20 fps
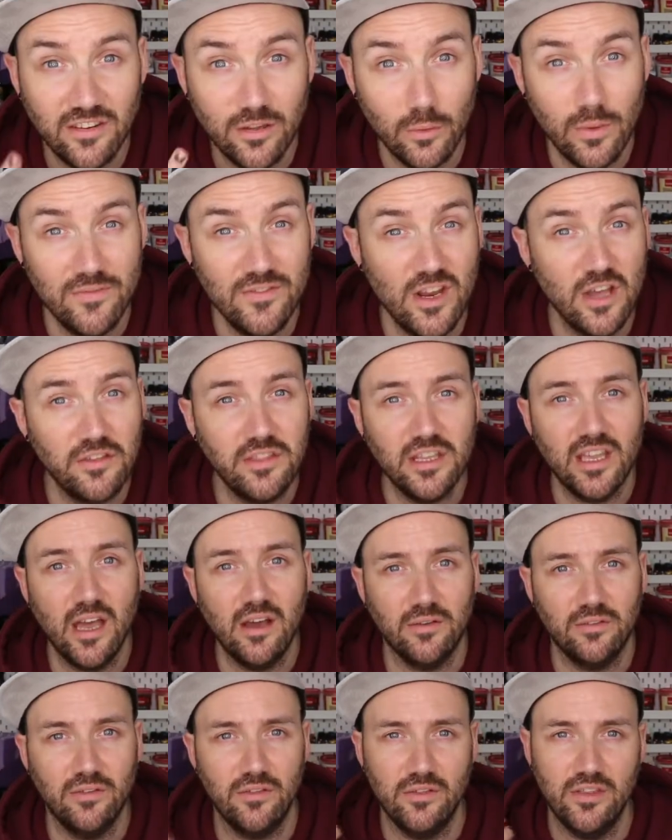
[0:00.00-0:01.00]
so if nothing
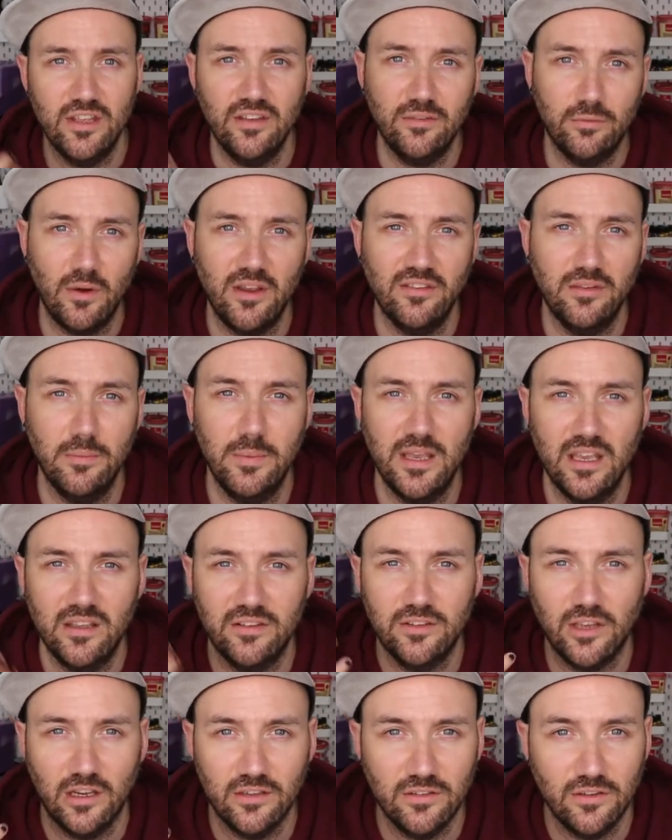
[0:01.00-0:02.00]
else, this recipe
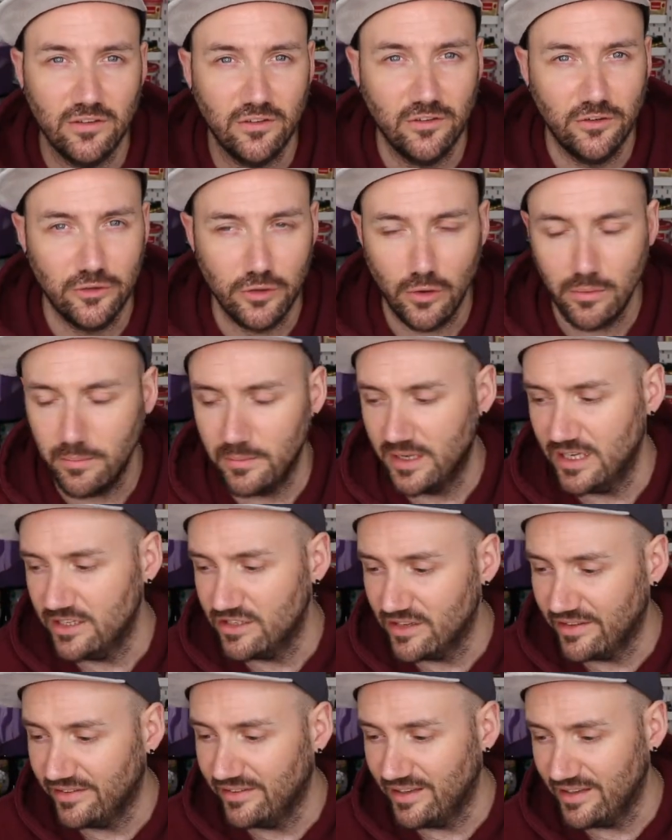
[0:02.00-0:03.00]
is going to stop me
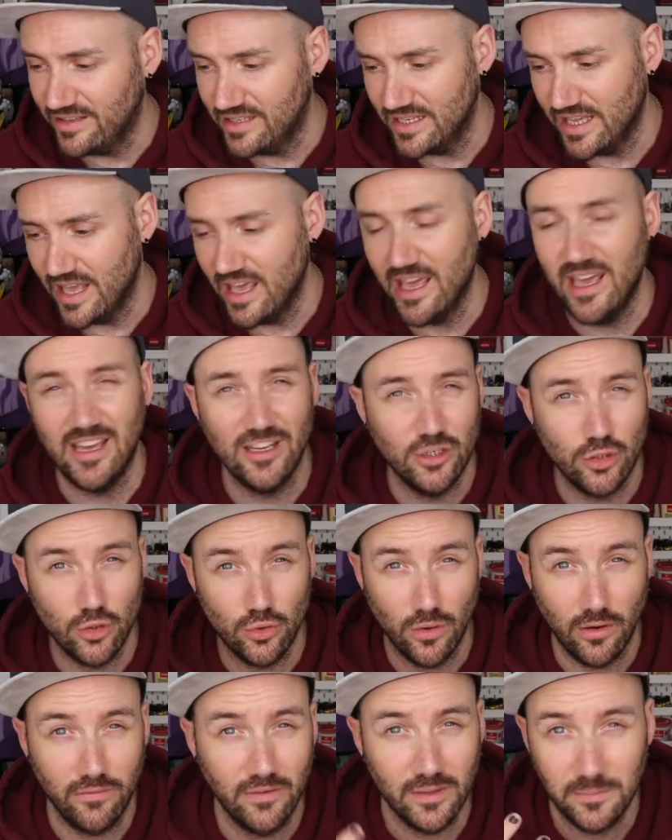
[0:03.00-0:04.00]
just sitting here and
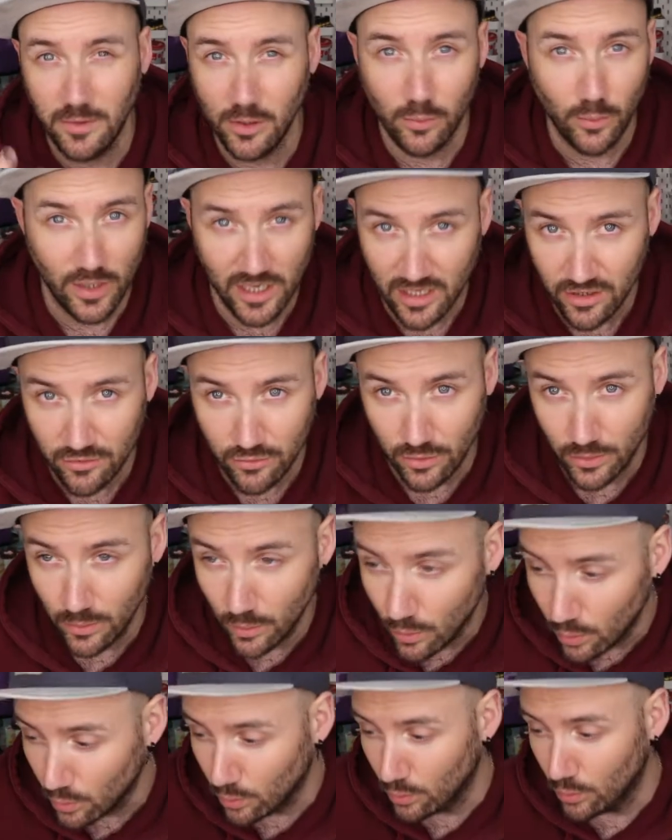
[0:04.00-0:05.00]
troughing my way
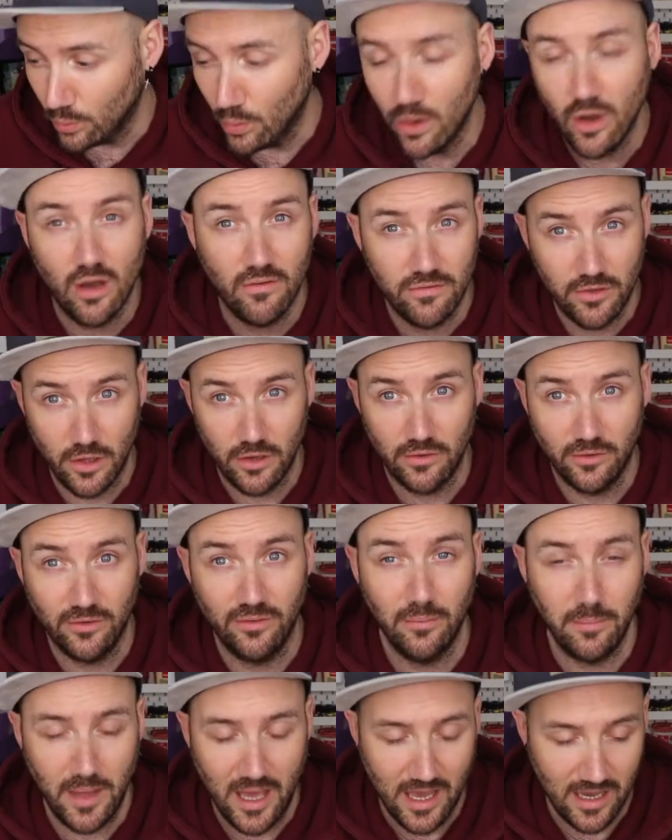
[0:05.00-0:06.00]
through all of
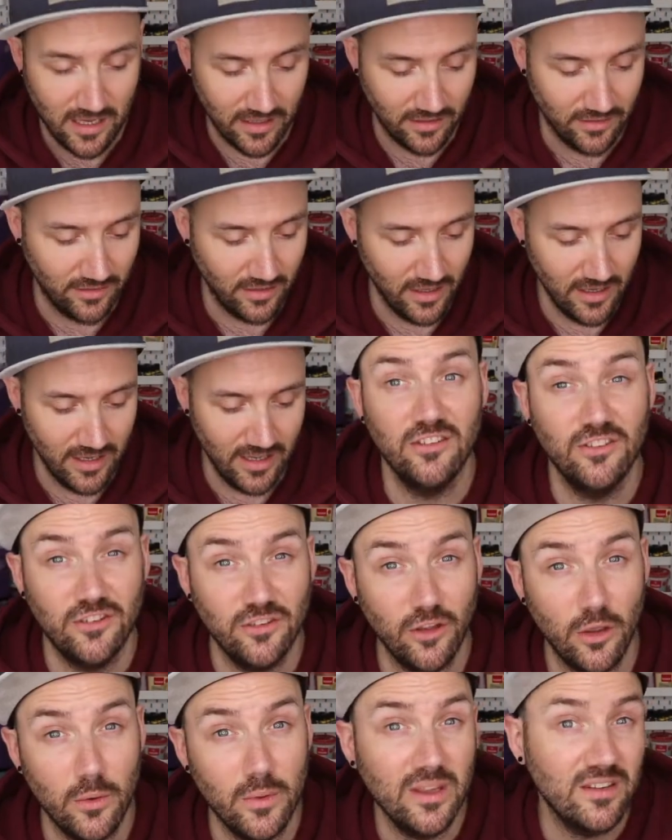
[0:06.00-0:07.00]
those bags. And
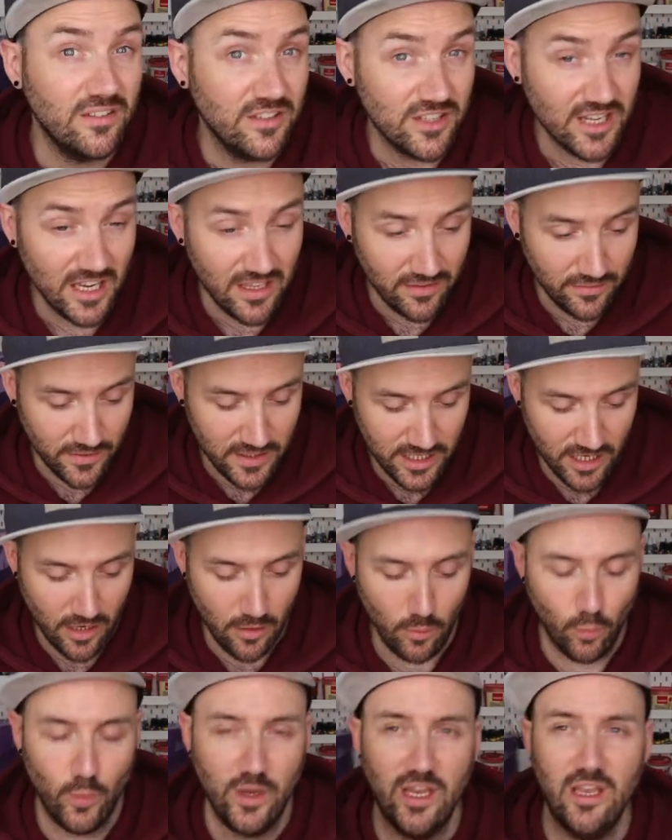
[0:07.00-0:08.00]
so in today's
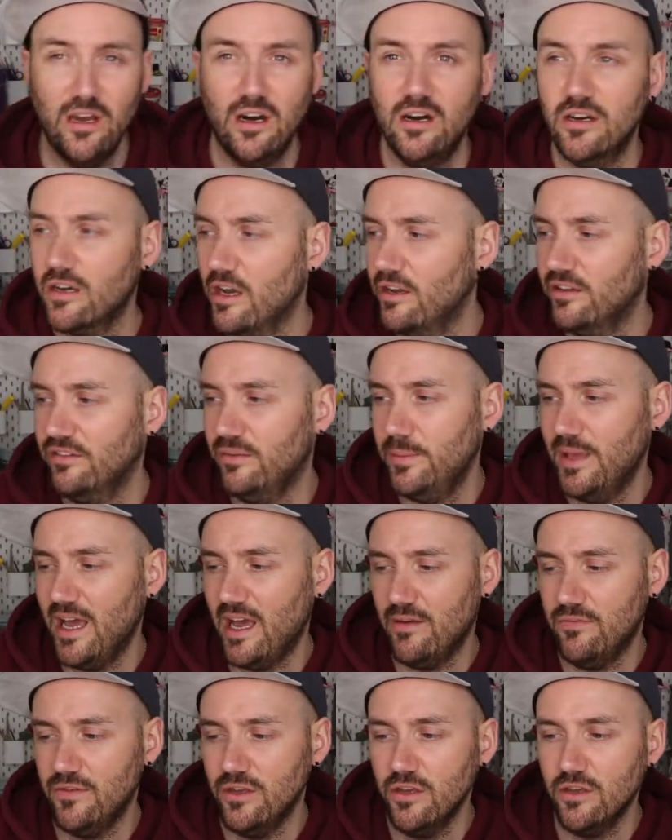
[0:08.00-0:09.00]
video, we are going to be
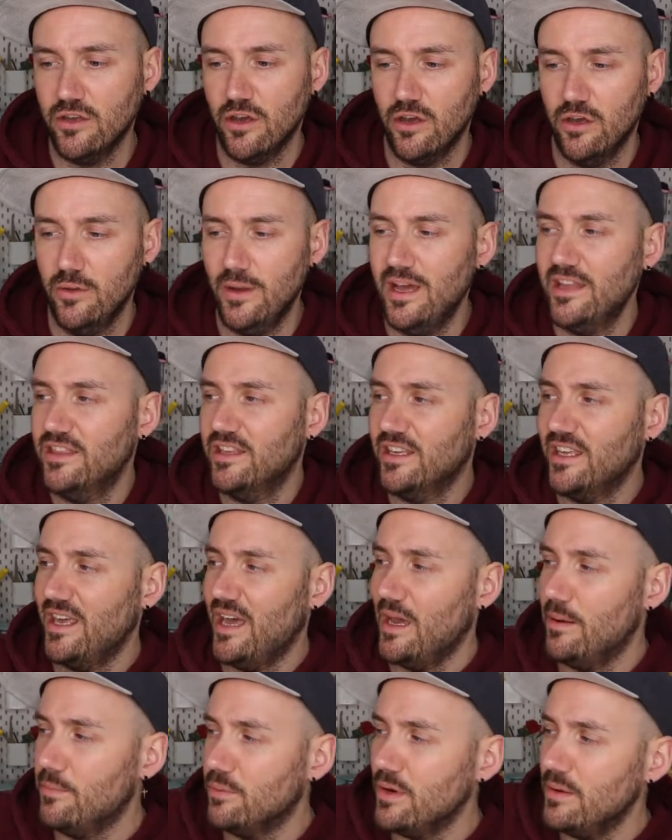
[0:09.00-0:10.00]
having a go at the
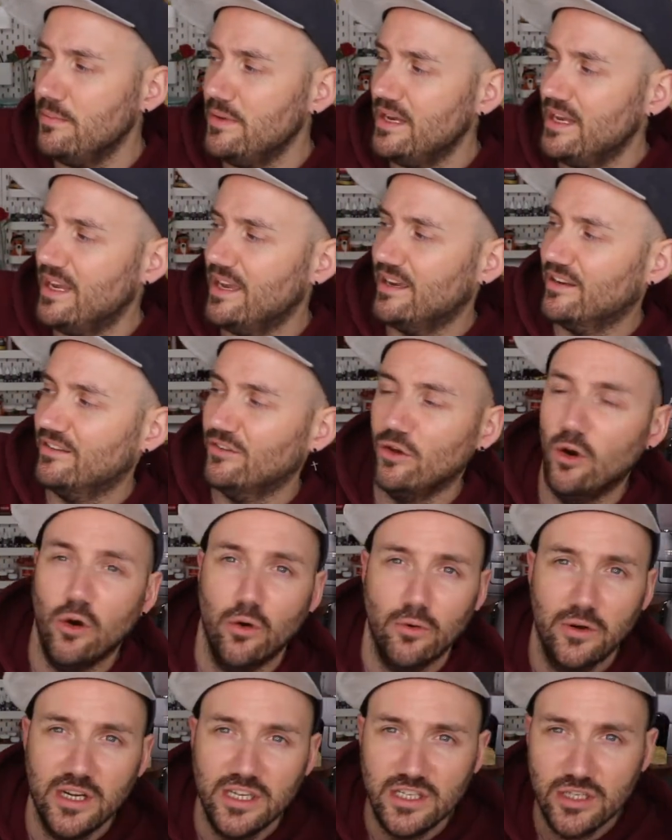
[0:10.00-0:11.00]
Cadbury Mini Eggs
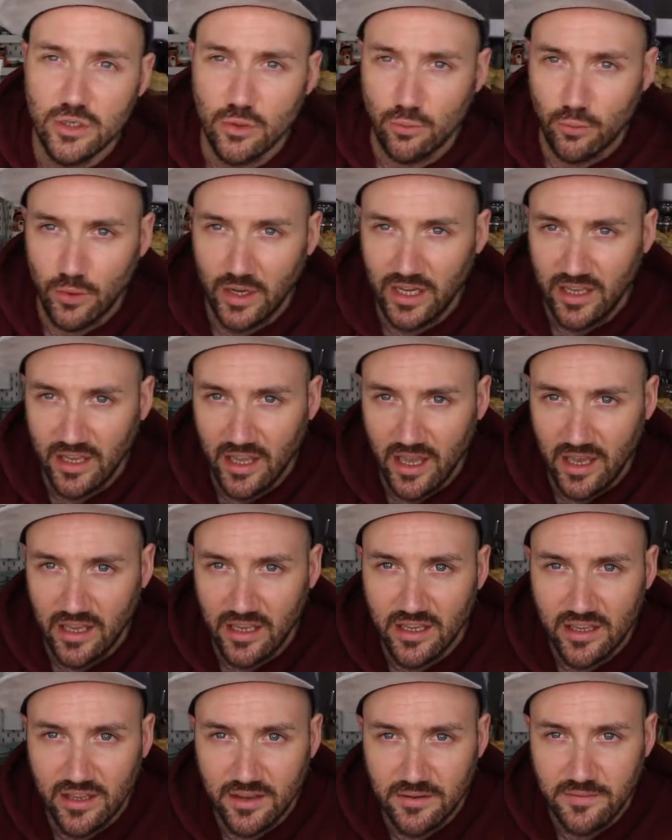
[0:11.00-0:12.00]
Orange Ring
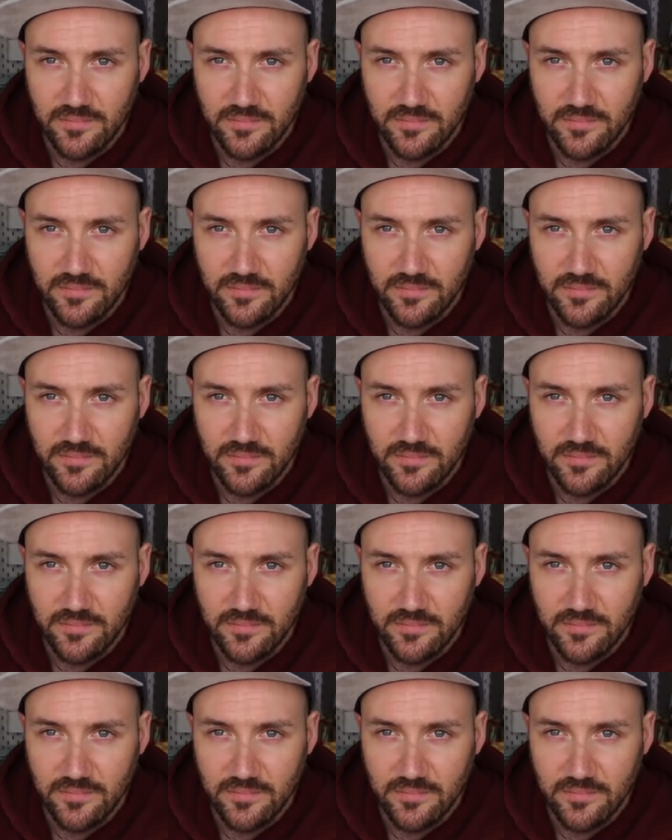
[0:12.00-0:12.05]
Cake.